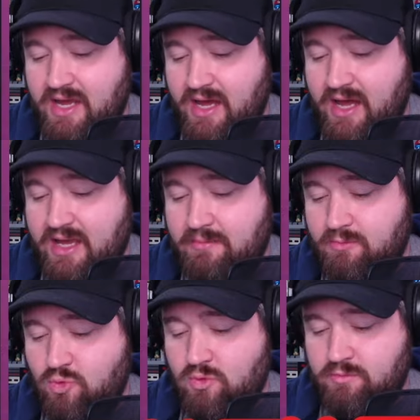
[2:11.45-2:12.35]
I am,
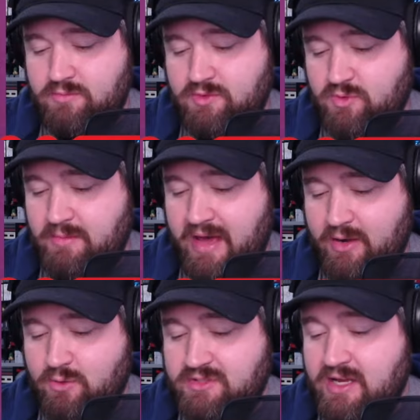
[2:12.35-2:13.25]
ooh, doing it
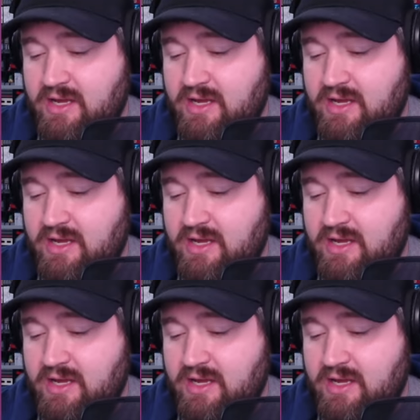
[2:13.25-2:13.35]
backwards,